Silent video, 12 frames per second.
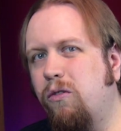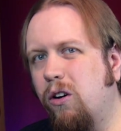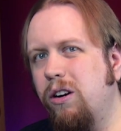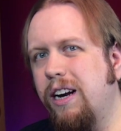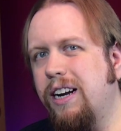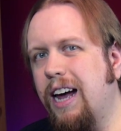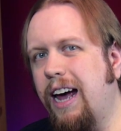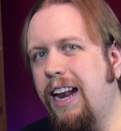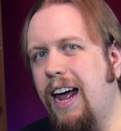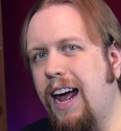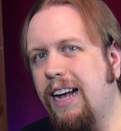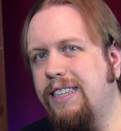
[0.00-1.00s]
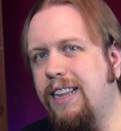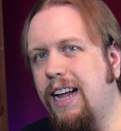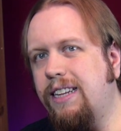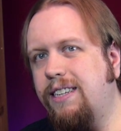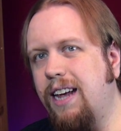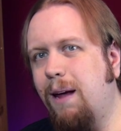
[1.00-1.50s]
know, Vernon kind of has
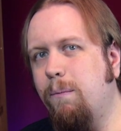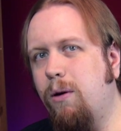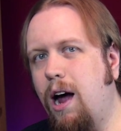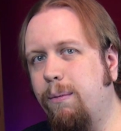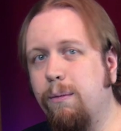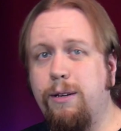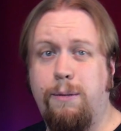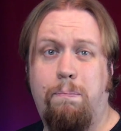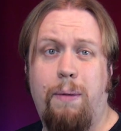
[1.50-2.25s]
that same problem as